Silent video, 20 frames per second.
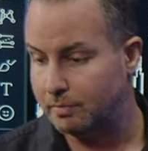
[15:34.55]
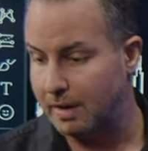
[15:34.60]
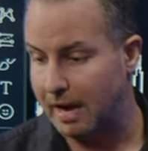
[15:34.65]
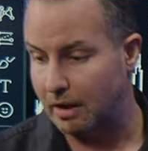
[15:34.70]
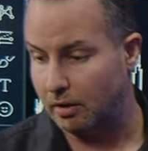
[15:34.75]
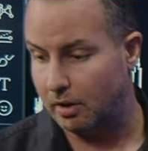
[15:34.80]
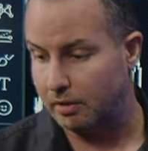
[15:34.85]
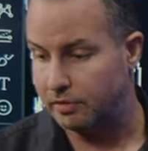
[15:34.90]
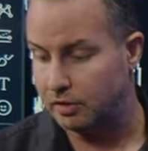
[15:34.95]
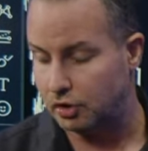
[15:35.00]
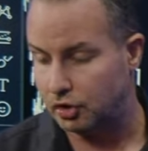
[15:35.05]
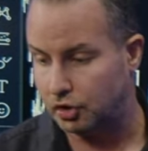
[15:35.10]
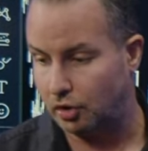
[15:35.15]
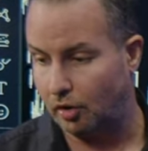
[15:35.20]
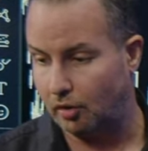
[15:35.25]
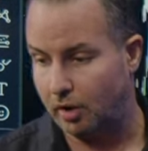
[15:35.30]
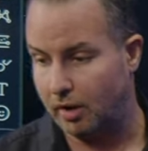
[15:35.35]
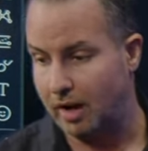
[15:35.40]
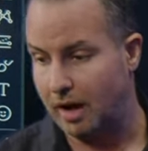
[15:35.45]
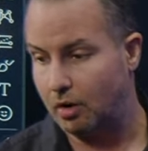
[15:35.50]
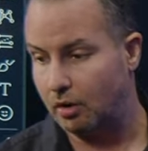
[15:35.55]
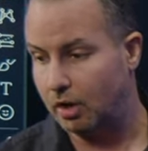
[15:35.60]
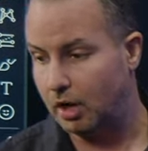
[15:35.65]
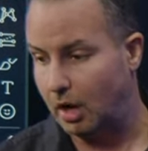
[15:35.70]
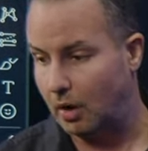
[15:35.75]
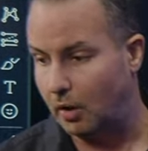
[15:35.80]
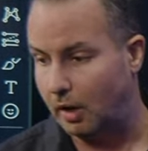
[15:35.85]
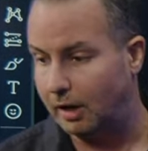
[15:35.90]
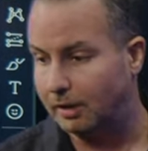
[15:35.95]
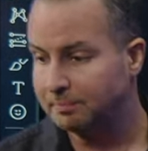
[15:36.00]
out on this chart on
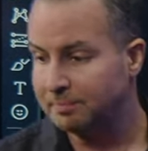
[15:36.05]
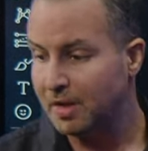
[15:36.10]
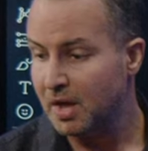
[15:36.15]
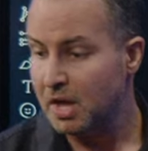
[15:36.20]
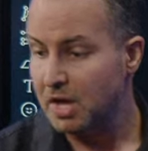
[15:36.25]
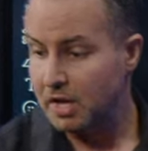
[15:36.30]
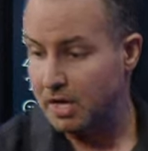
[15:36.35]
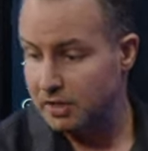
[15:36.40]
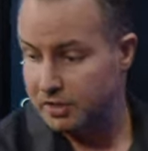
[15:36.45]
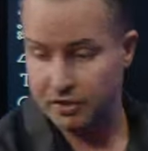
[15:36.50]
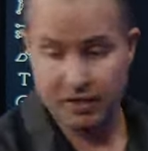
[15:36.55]
Alcoa, is